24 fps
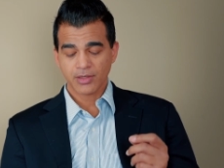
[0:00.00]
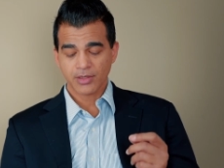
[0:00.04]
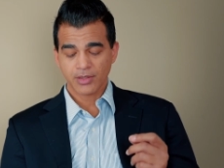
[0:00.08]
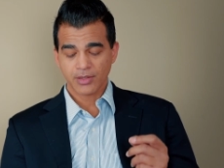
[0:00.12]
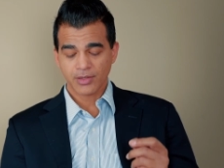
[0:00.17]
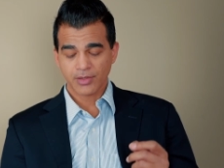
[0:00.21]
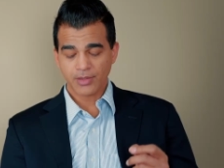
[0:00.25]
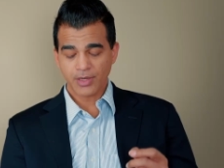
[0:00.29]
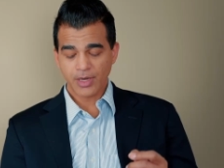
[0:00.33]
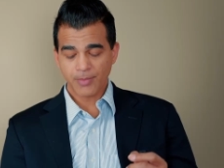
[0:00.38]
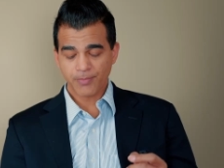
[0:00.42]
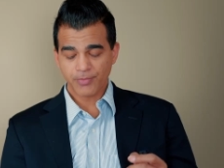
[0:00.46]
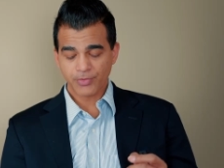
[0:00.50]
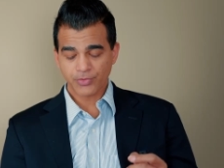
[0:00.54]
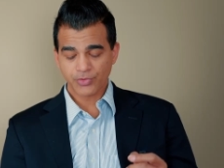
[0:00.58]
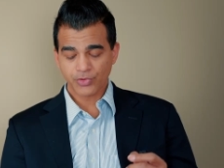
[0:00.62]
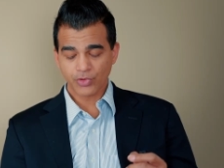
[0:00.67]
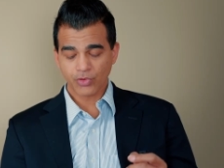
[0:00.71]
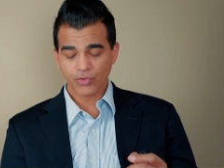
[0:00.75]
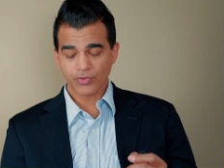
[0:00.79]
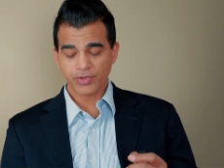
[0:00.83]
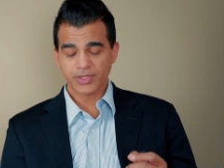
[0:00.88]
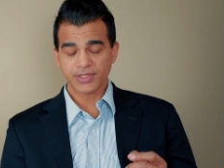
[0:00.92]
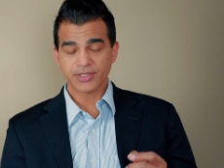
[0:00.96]

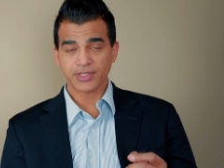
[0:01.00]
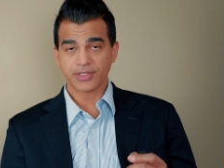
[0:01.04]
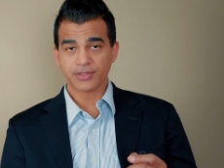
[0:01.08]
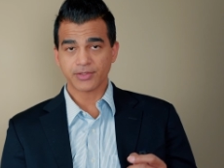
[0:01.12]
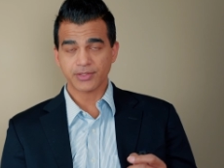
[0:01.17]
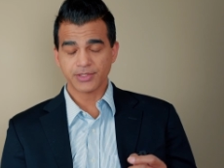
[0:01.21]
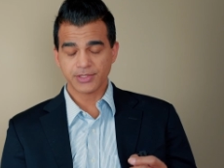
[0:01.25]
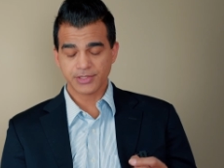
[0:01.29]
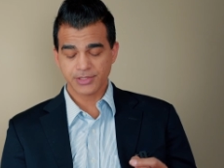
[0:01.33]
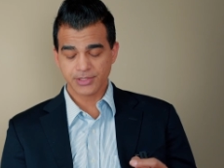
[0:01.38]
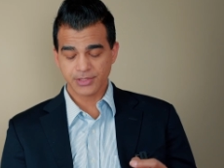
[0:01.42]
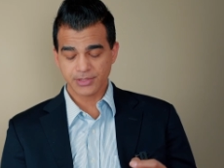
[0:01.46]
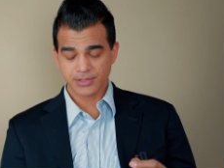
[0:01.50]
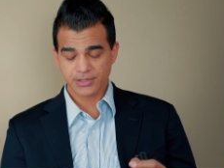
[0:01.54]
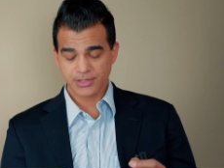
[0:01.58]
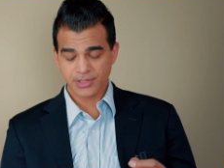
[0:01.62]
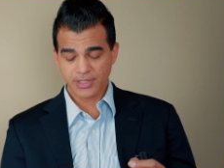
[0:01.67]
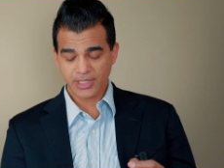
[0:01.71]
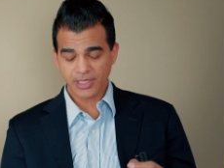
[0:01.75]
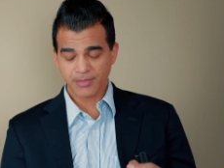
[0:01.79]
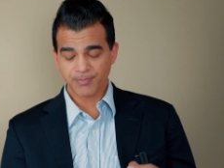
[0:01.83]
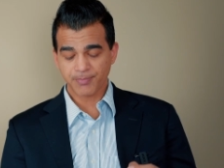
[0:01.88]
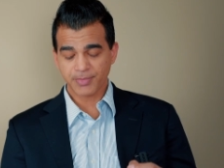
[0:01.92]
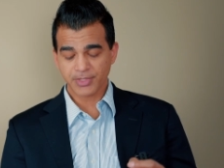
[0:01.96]
laboratory technicians
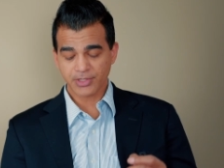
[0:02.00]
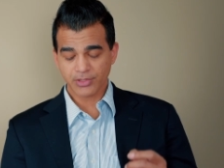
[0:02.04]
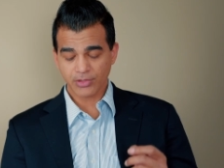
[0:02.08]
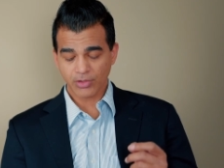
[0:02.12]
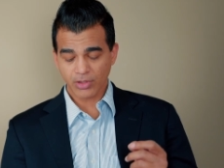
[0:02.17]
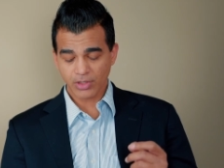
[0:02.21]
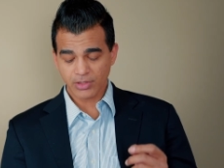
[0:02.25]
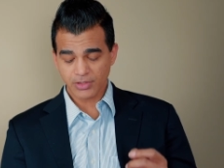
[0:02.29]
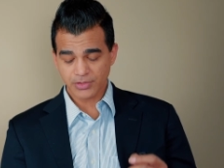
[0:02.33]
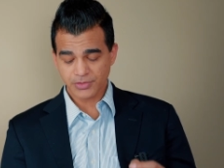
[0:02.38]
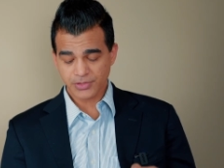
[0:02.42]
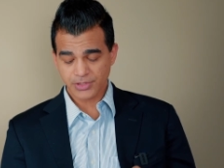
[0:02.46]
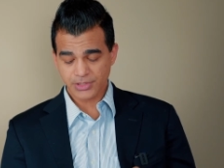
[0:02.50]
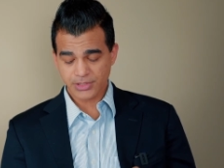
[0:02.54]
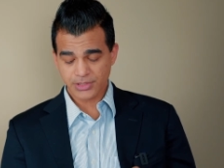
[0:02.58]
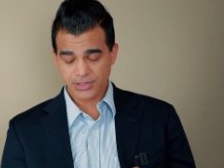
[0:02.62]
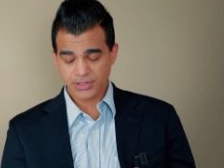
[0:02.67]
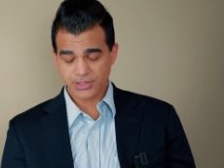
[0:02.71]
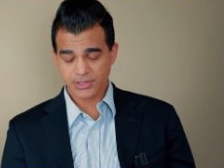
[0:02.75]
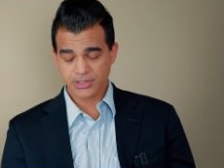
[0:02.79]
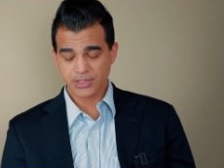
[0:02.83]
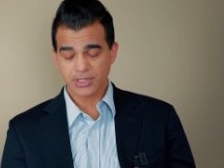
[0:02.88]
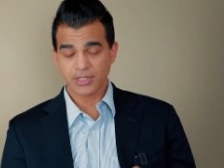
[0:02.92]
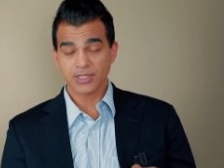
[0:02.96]
and
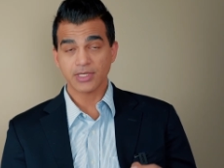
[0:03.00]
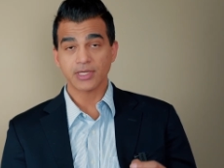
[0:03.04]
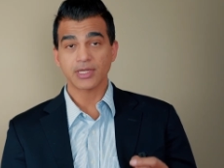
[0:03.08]
pathologist